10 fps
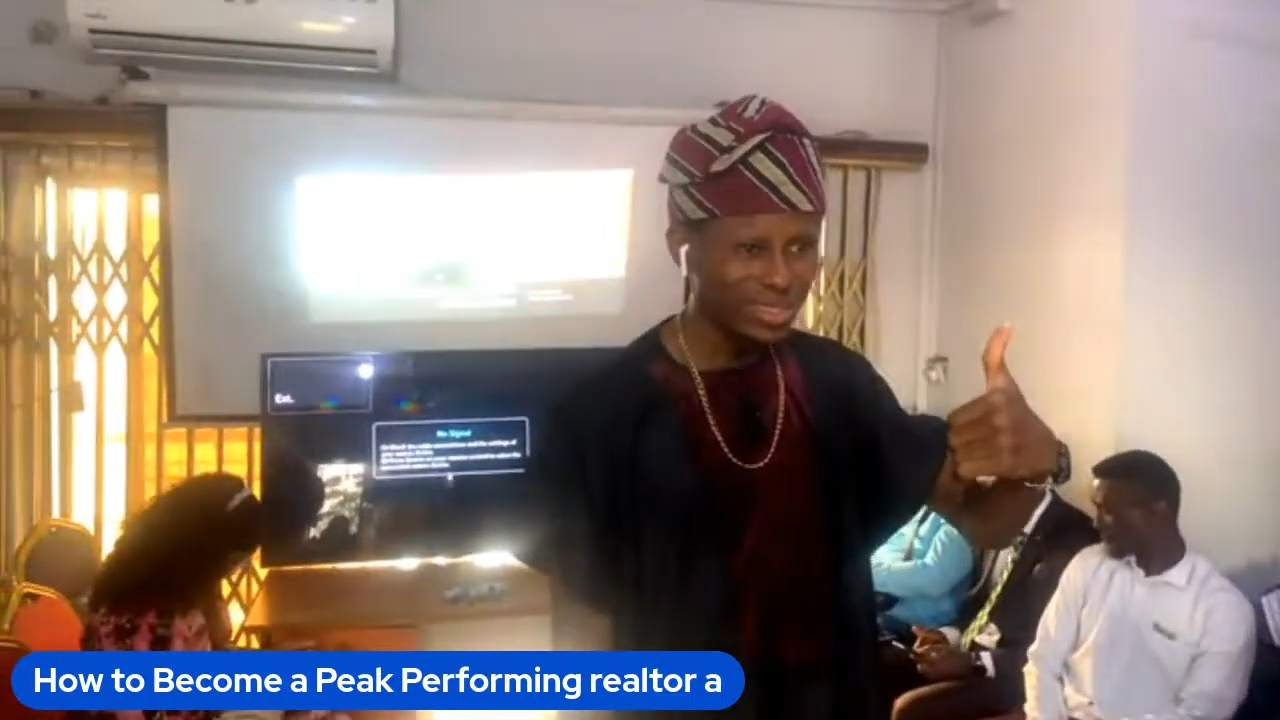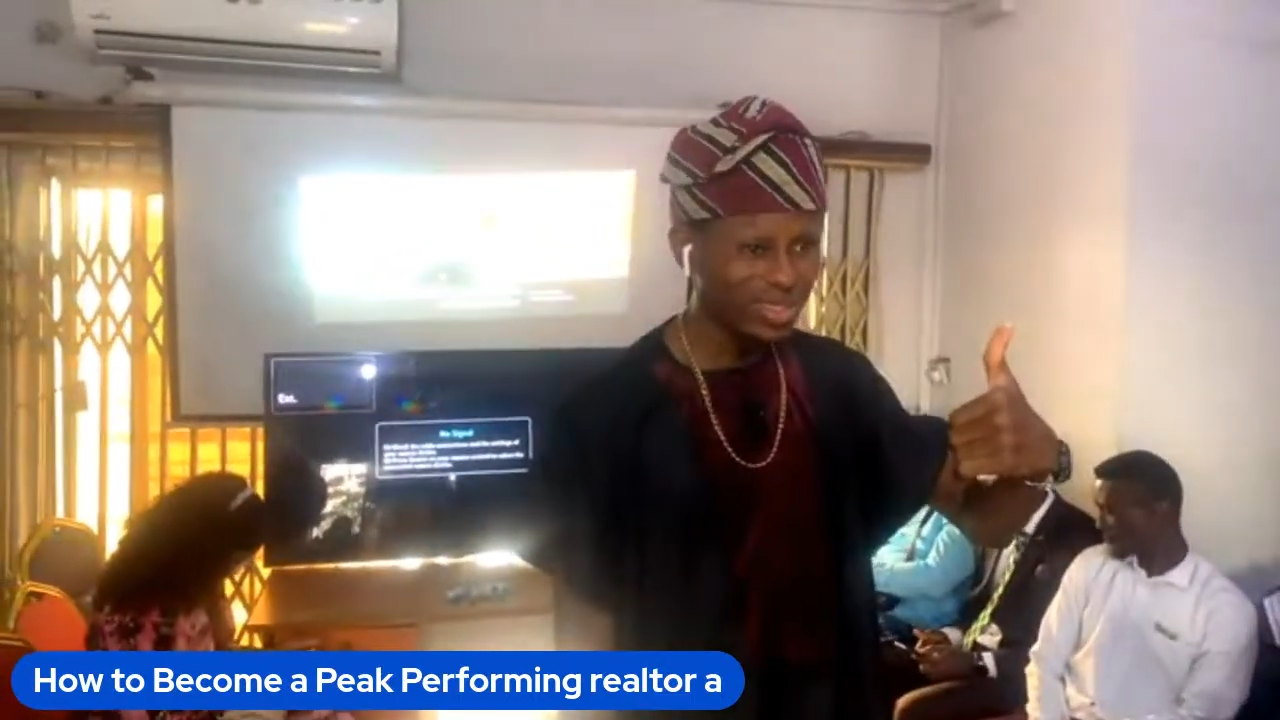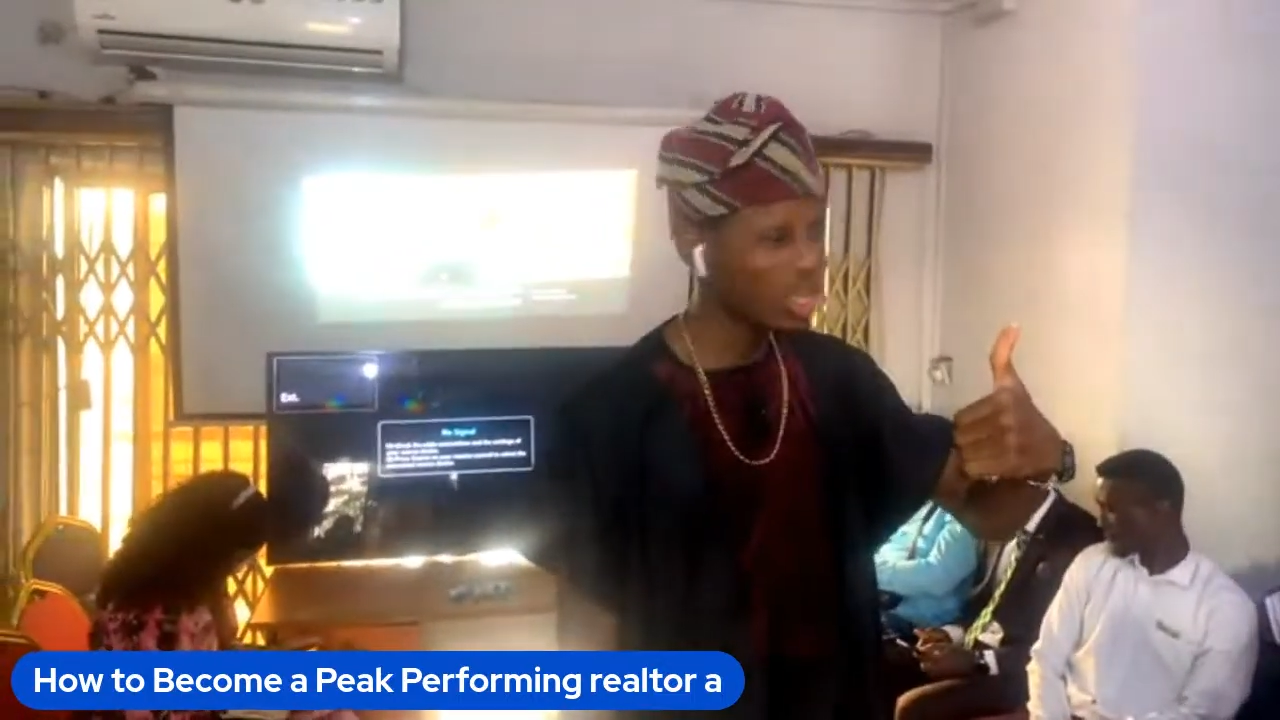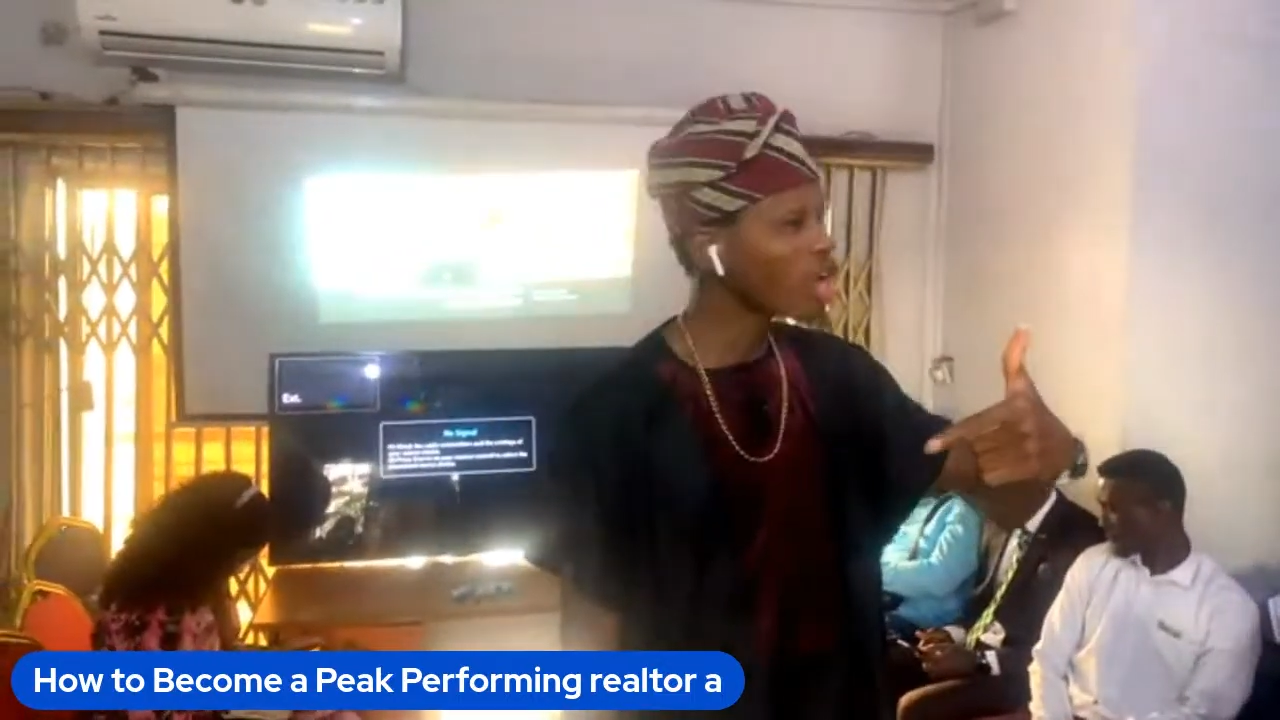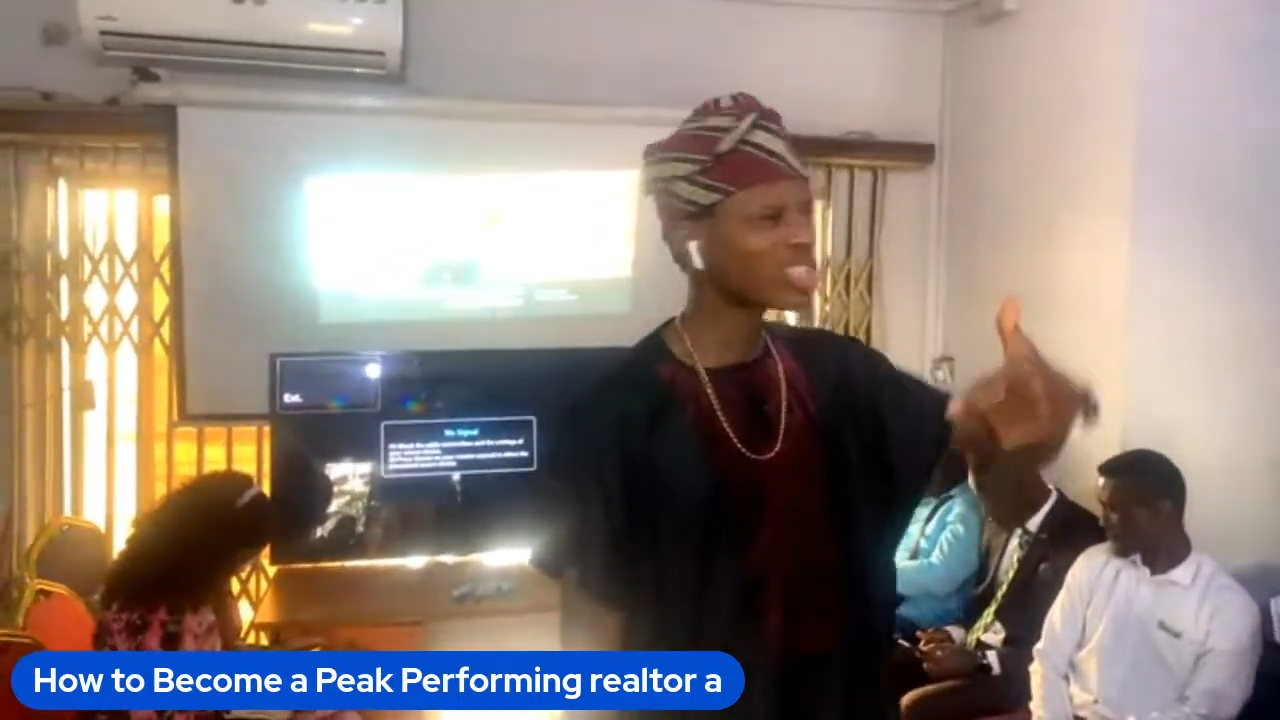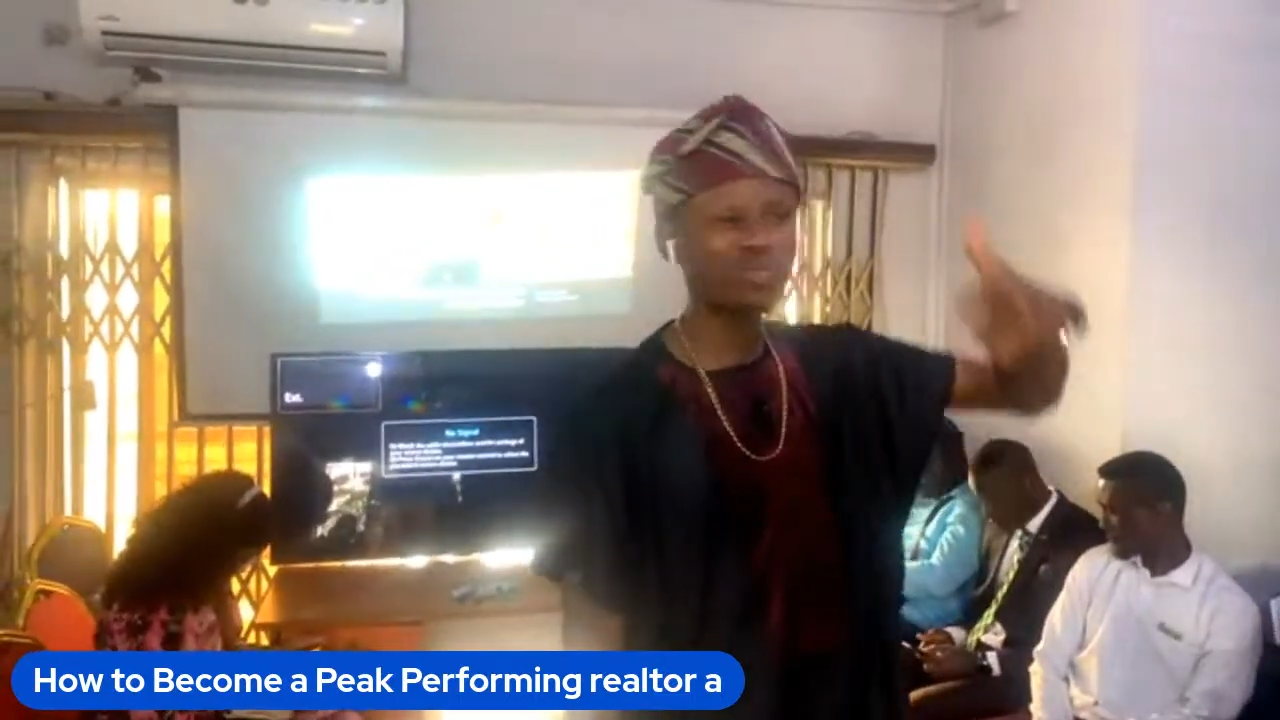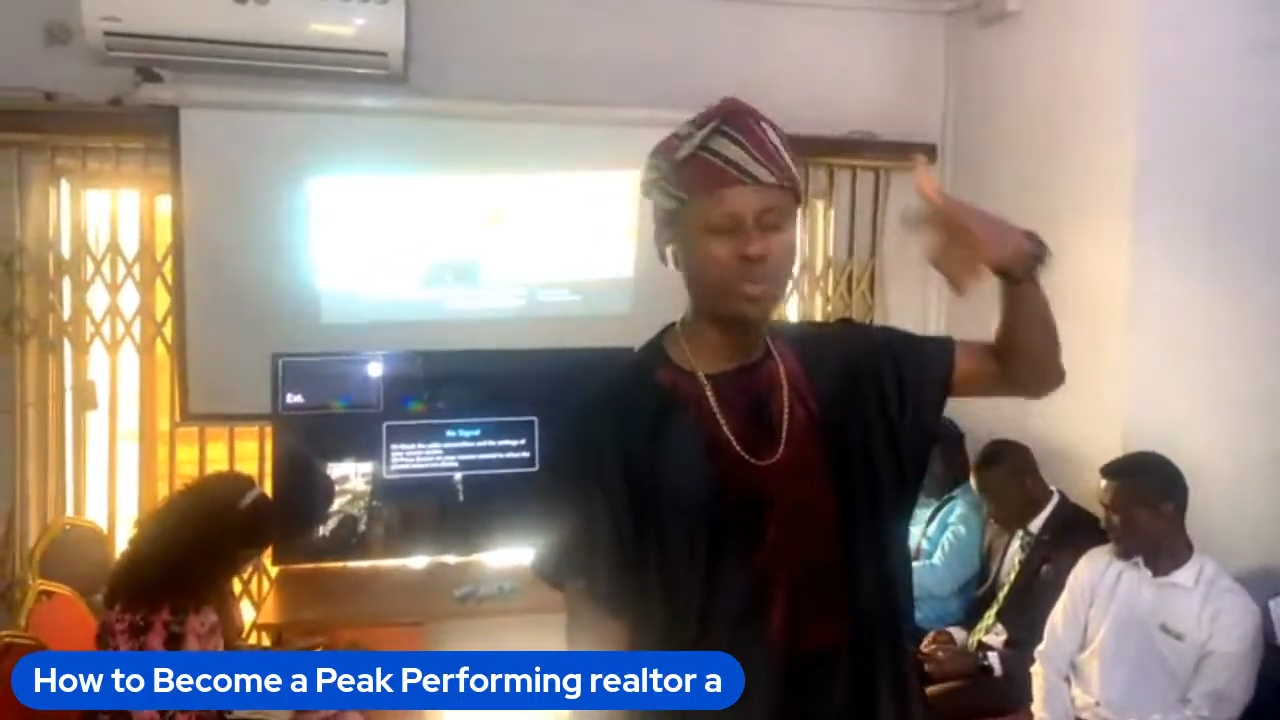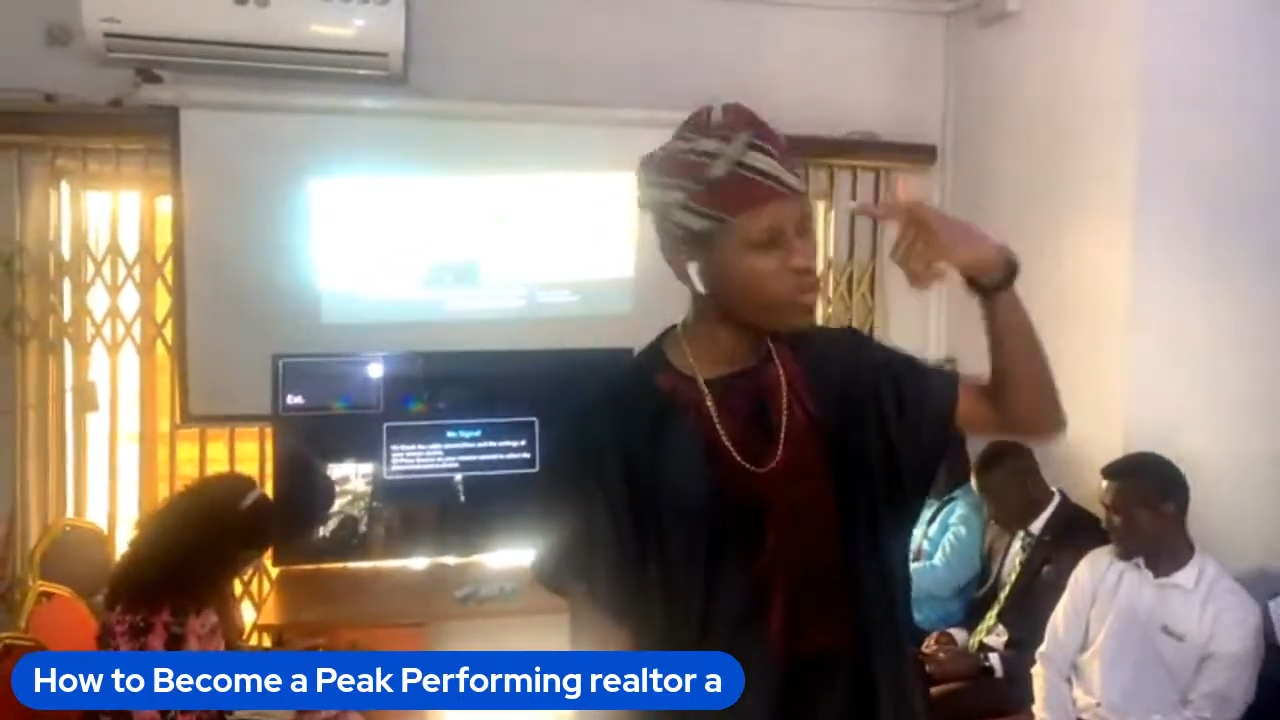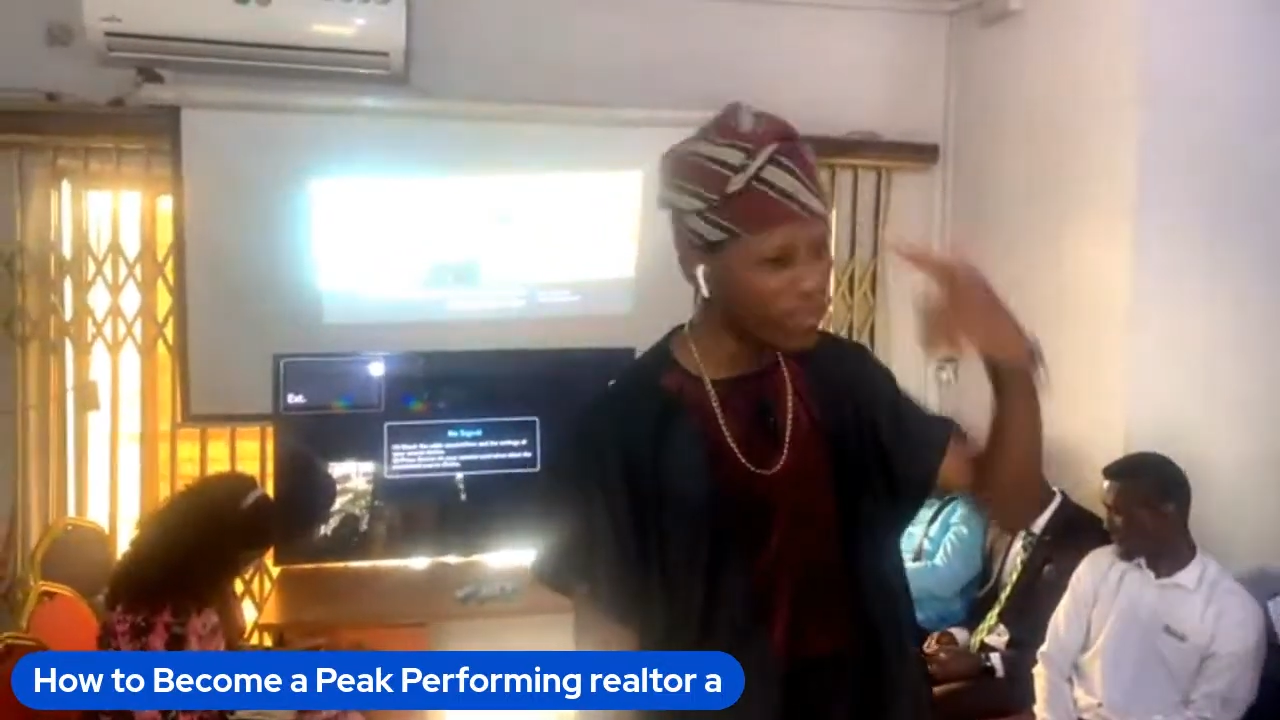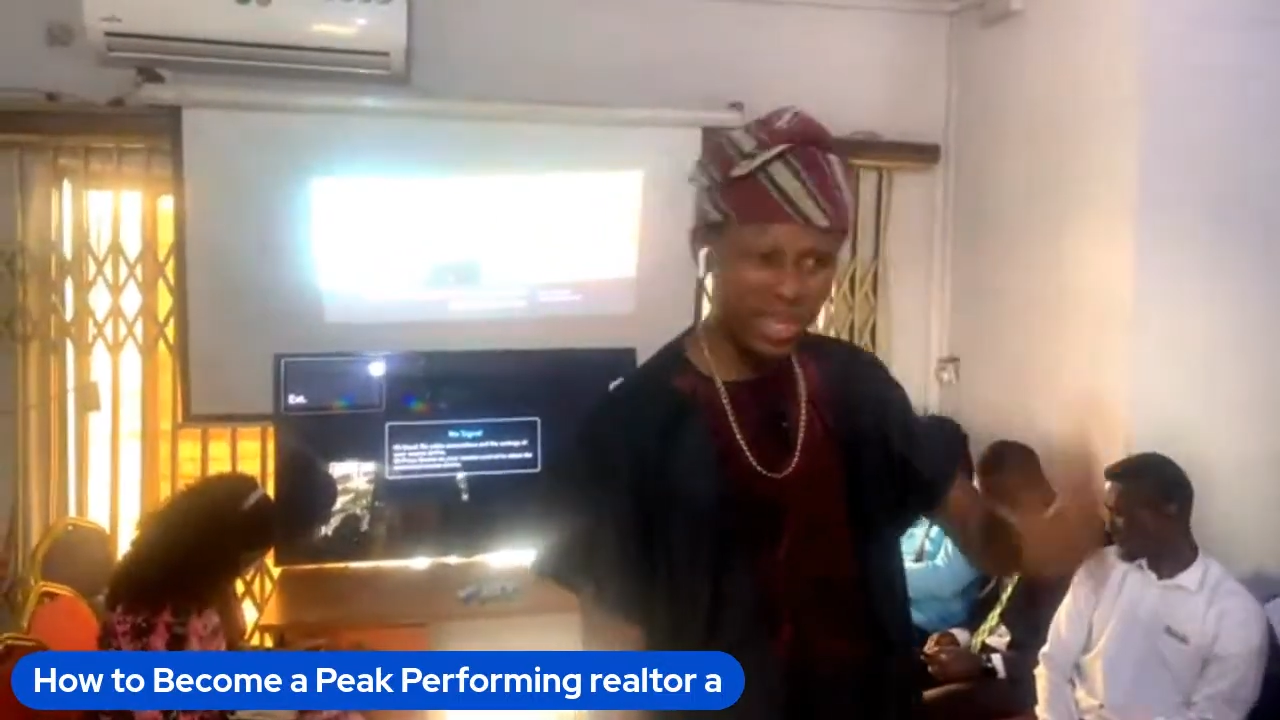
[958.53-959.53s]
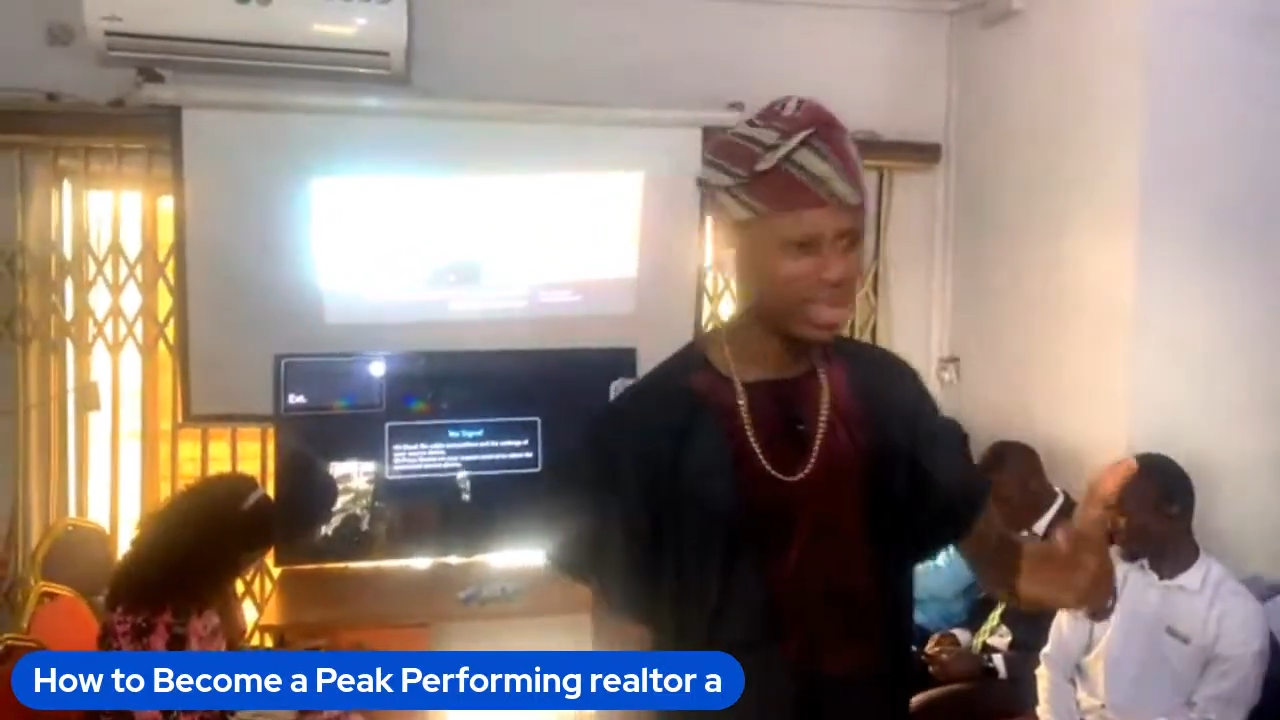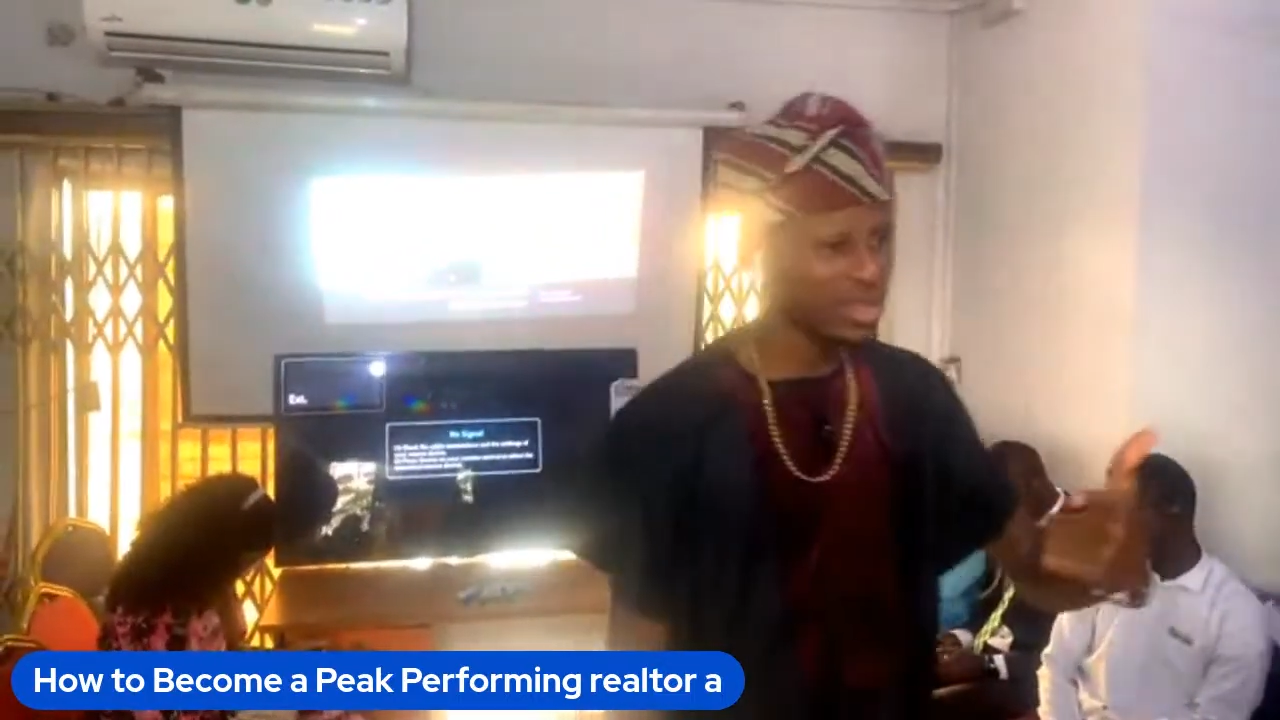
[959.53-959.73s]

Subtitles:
not movie.